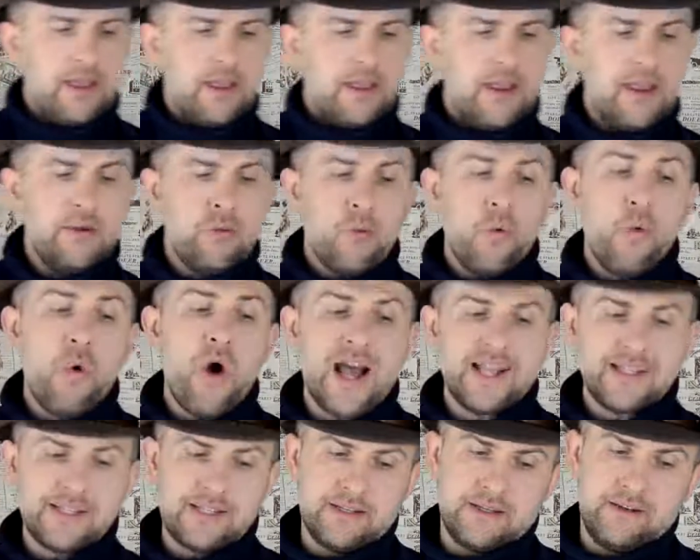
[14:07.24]
It
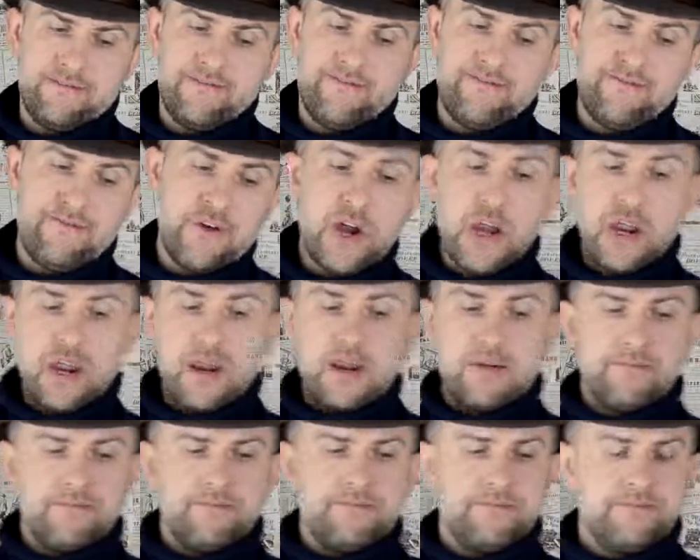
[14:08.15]
wasn't funny.
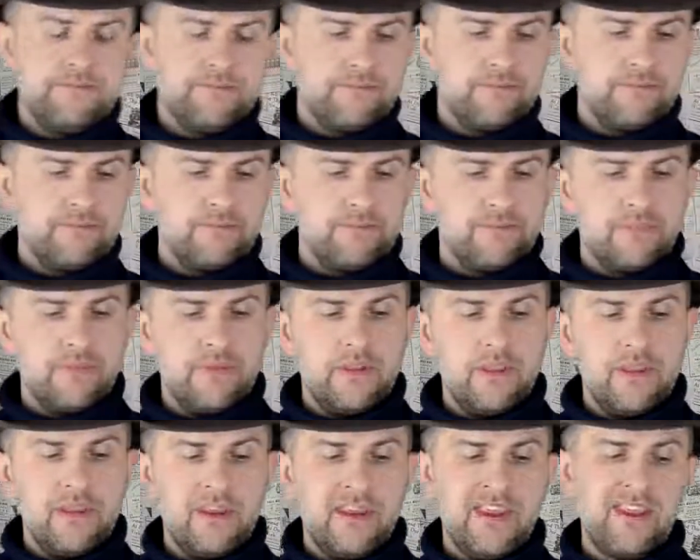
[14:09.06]

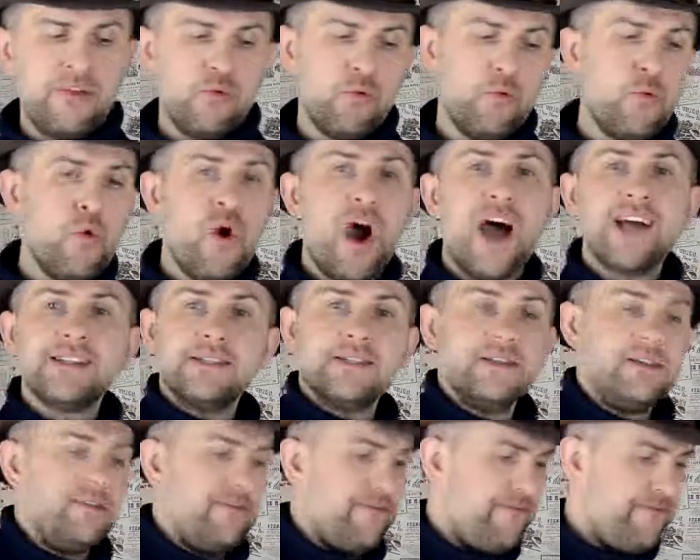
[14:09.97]
It
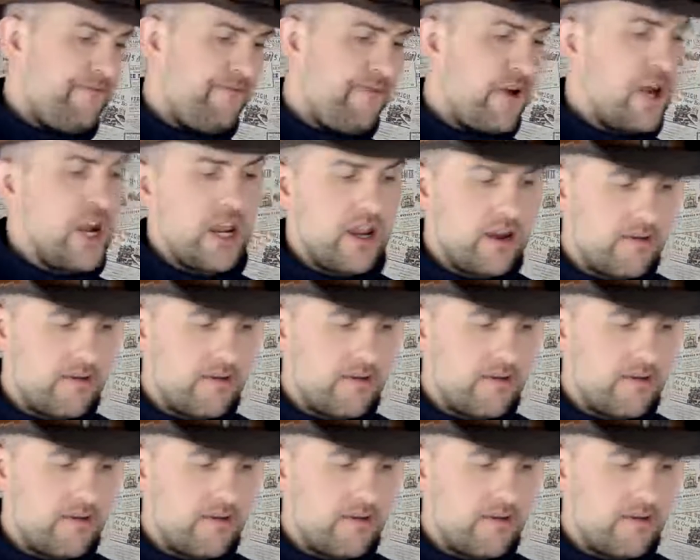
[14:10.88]
wasn't funny.